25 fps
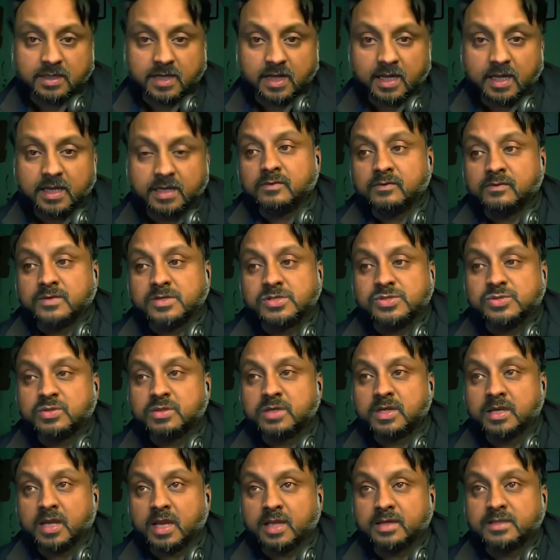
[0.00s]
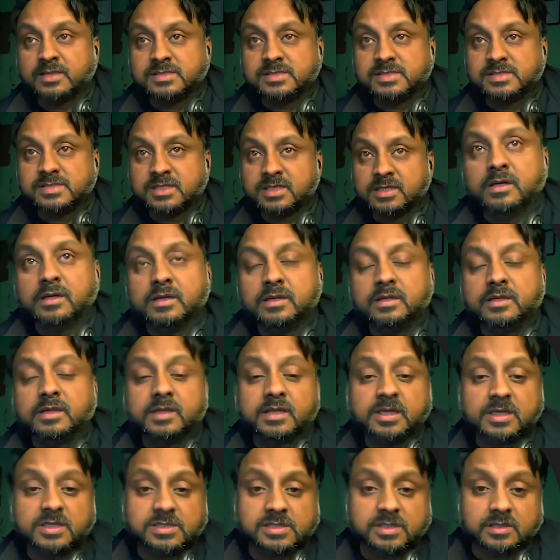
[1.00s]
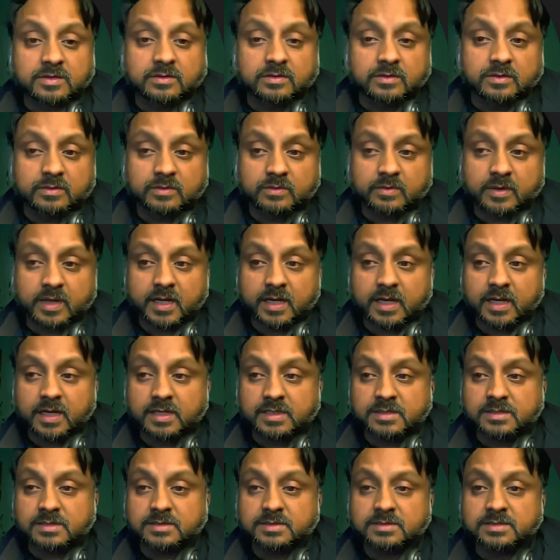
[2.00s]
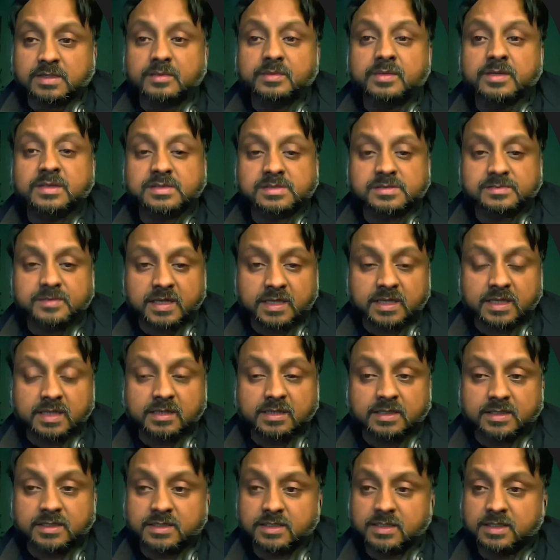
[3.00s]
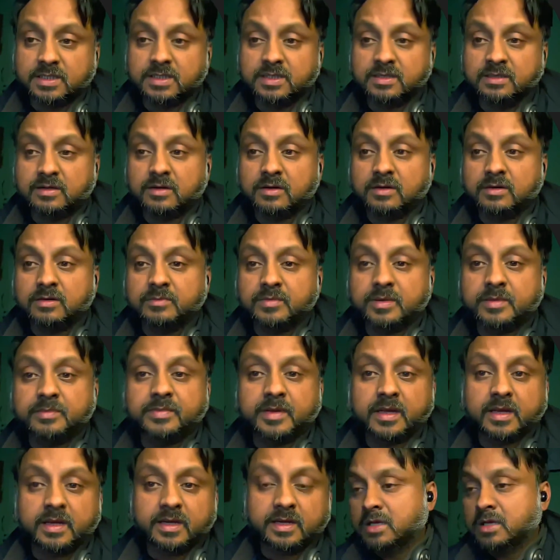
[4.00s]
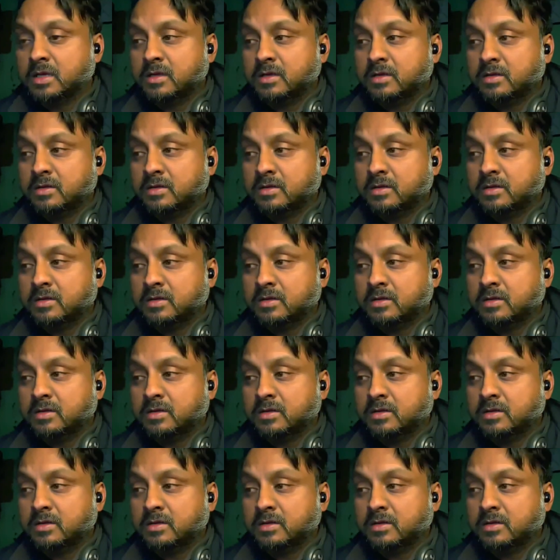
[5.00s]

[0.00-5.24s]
and we shoot another scene in the kitchen where somebody is making the tea or preparing.